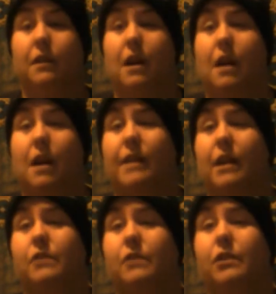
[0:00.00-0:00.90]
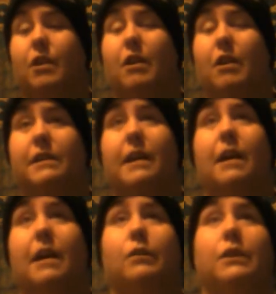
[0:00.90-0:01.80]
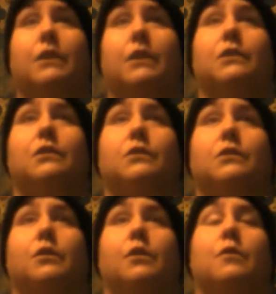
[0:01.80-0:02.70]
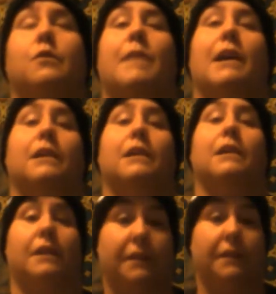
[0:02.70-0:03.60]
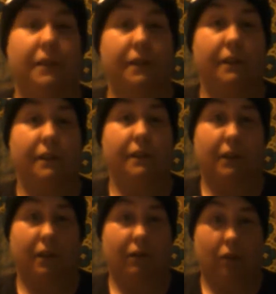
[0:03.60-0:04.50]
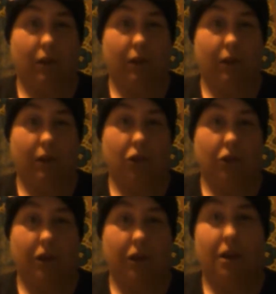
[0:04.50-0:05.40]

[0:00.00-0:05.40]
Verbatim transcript: I've actually gone down two pant sizes since I've started this journey.